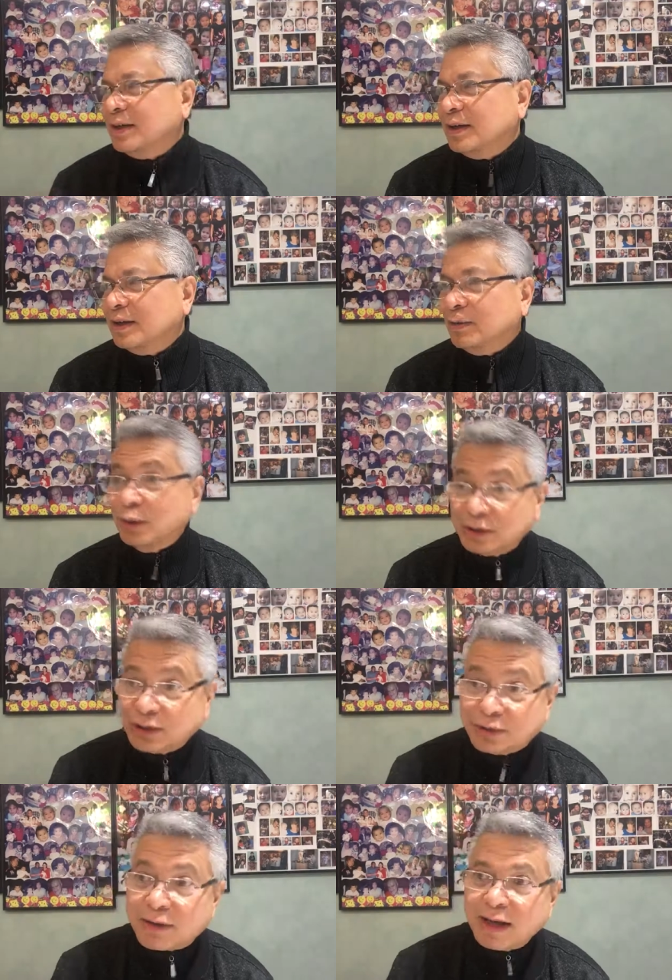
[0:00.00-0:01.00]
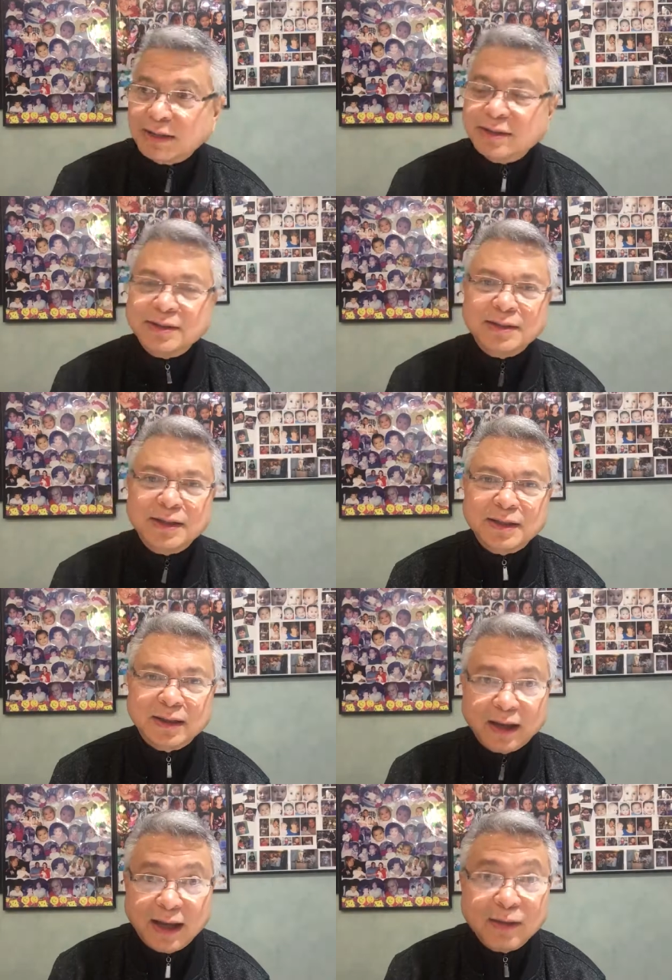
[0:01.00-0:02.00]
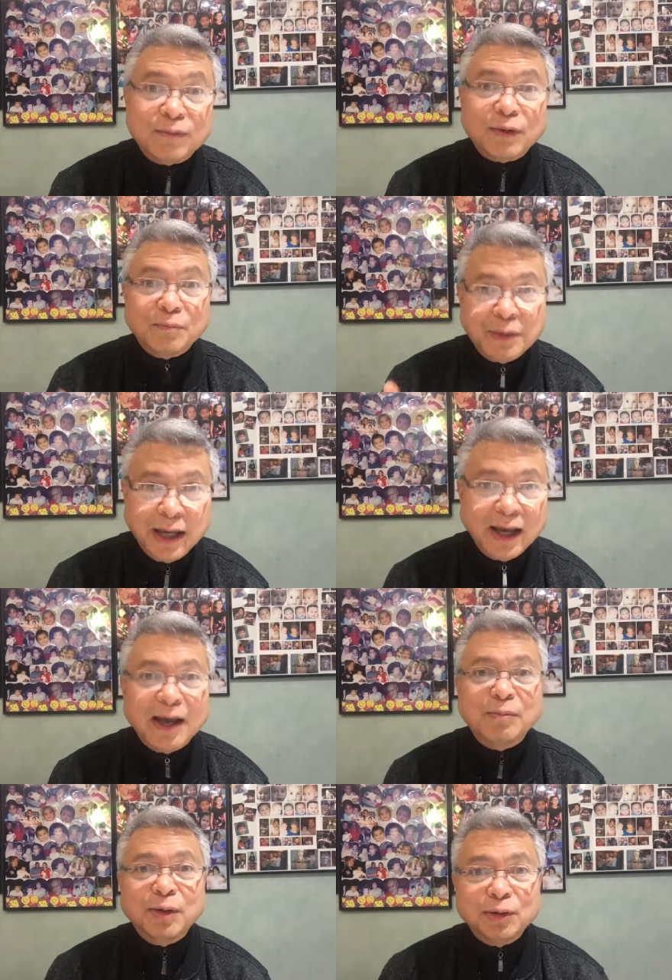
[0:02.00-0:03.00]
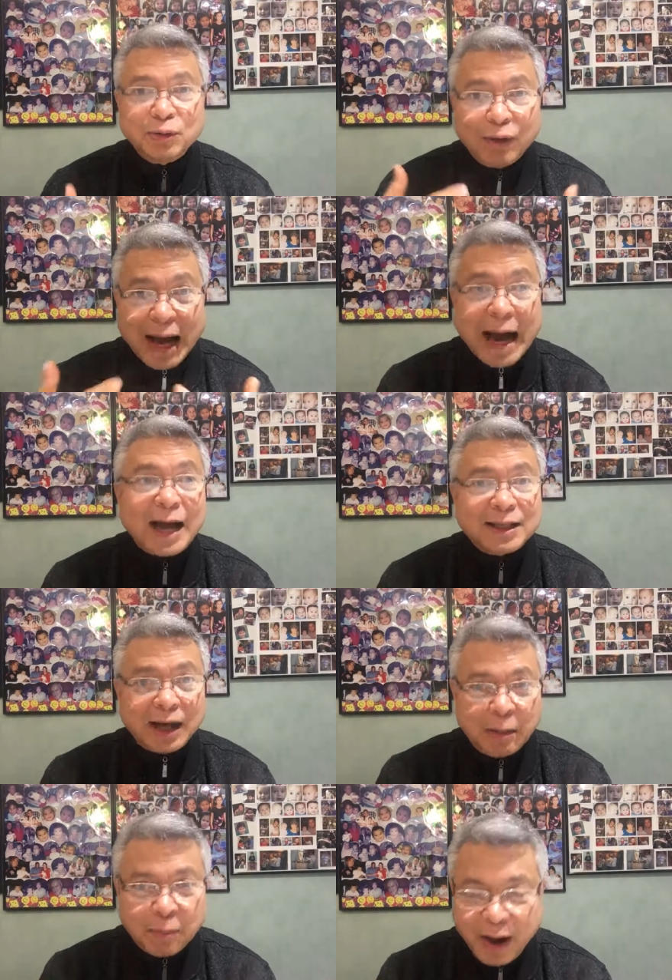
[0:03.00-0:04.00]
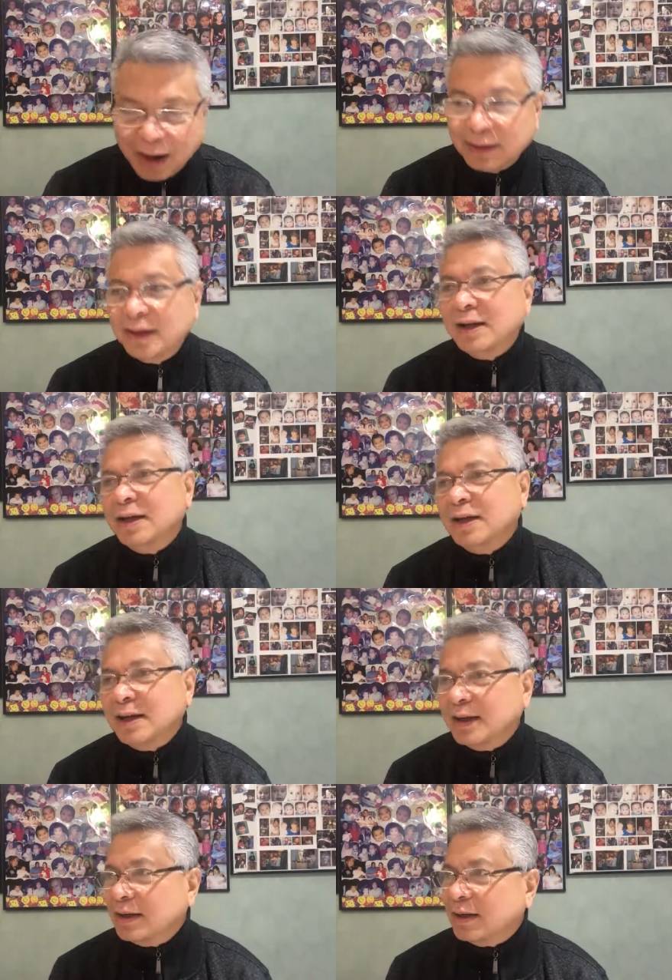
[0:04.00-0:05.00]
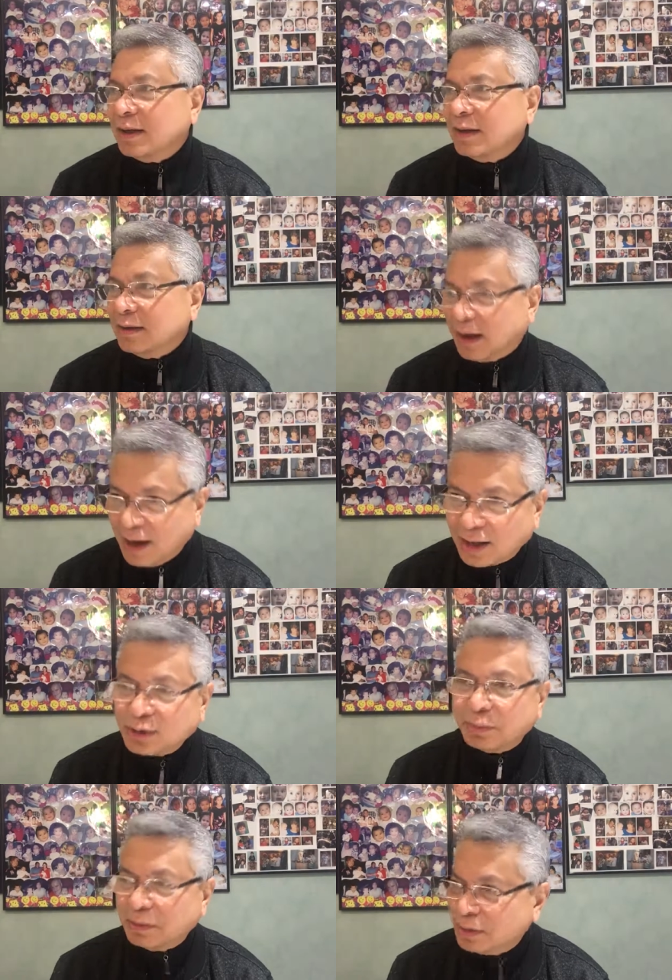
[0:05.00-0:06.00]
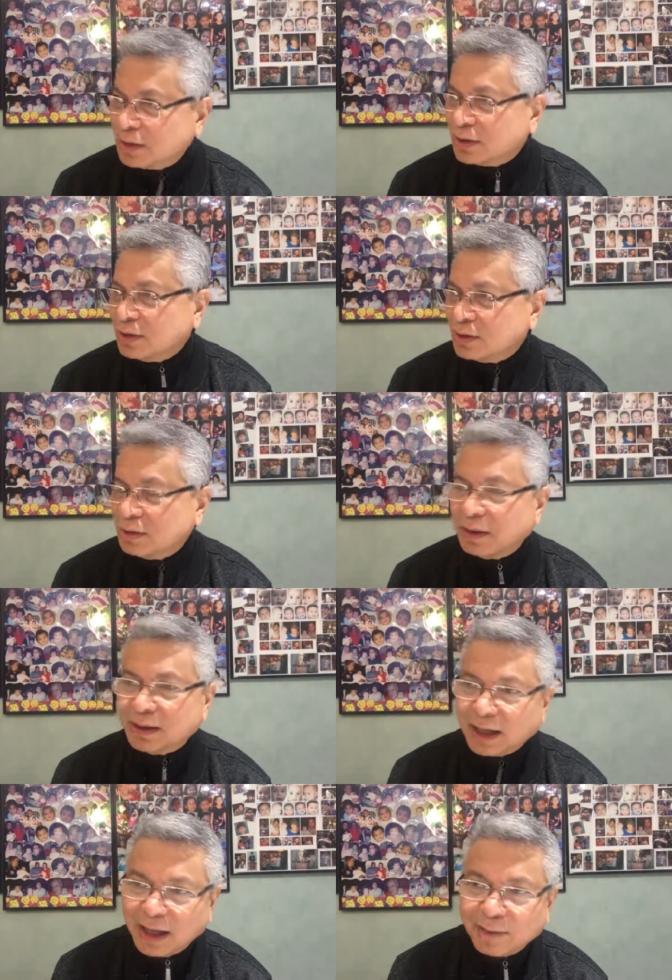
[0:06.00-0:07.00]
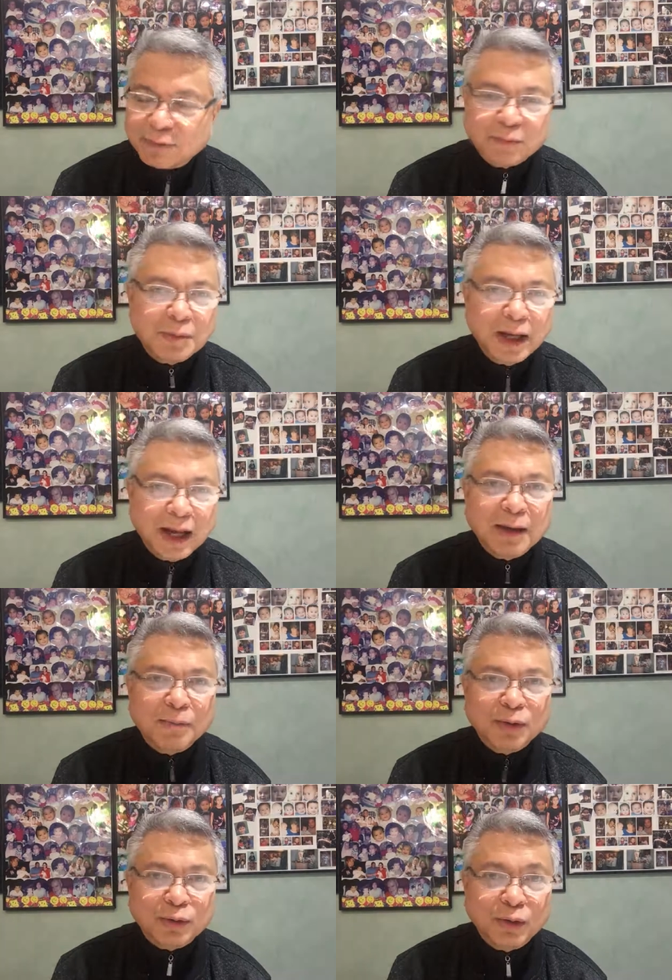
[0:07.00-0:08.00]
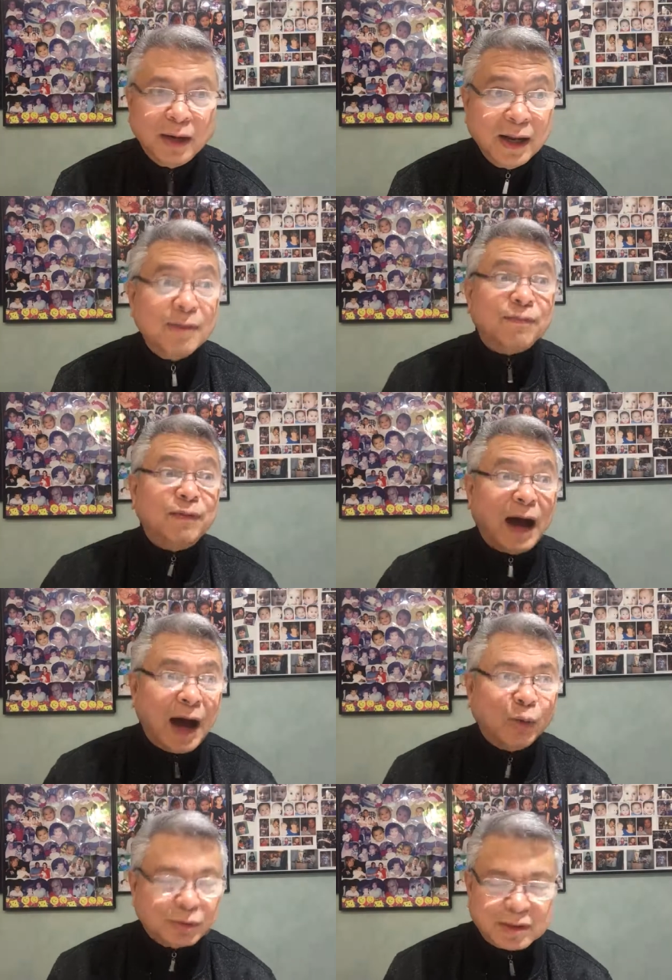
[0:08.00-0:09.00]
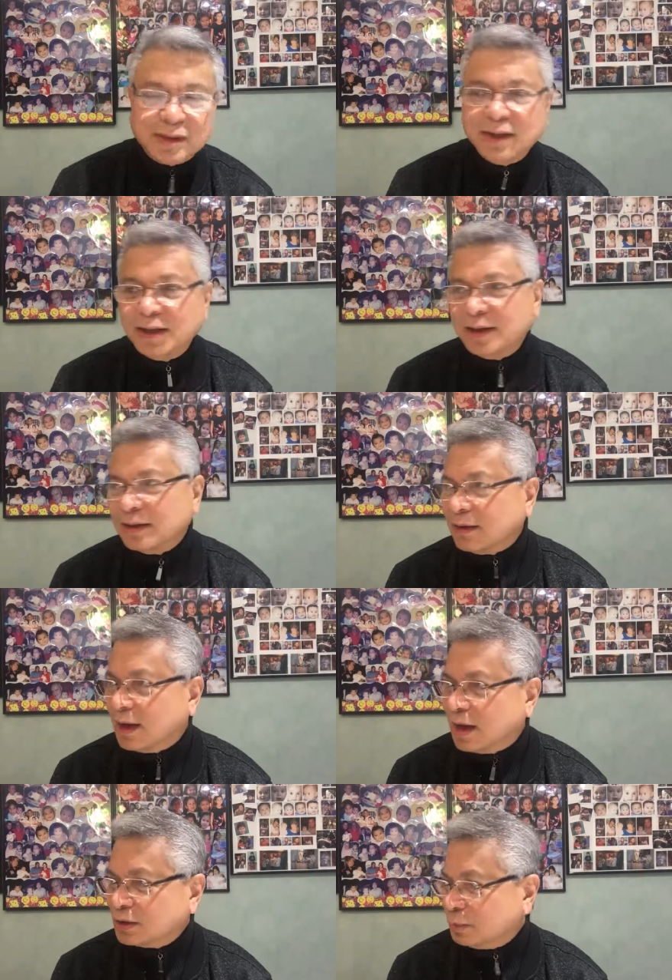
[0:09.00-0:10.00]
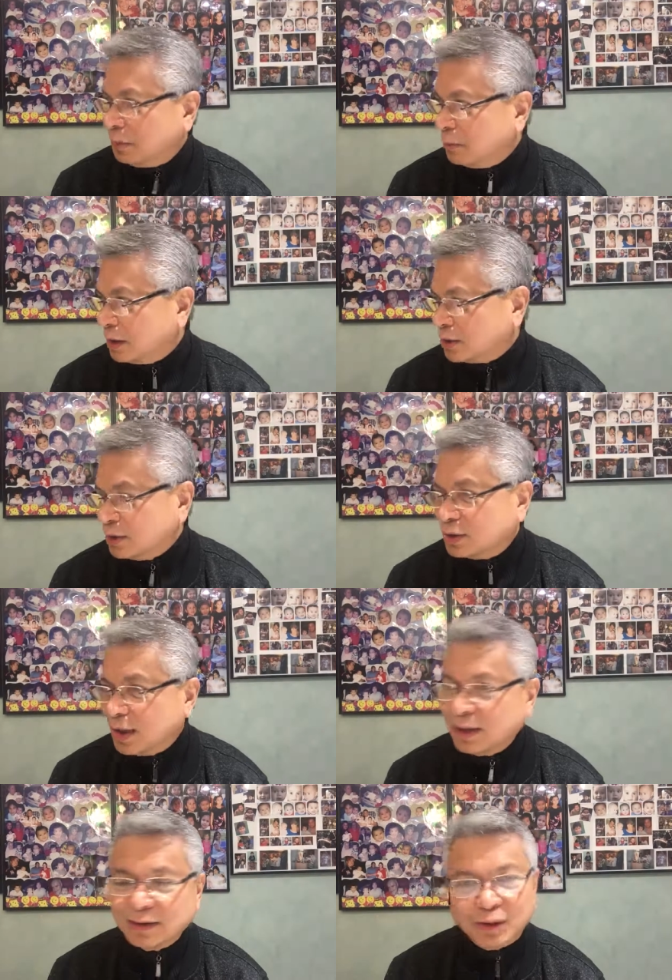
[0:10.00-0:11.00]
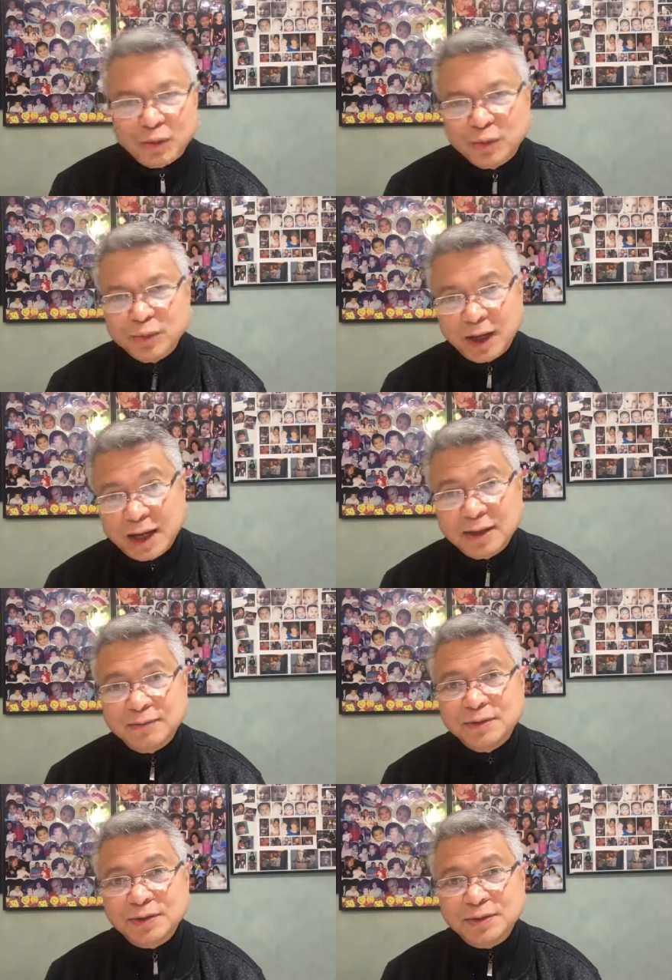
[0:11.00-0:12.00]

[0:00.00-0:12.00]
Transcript: which is grace, the gift of being able to act upon the gospel message, the, the gift of being able to live out the gospel message in their own lives.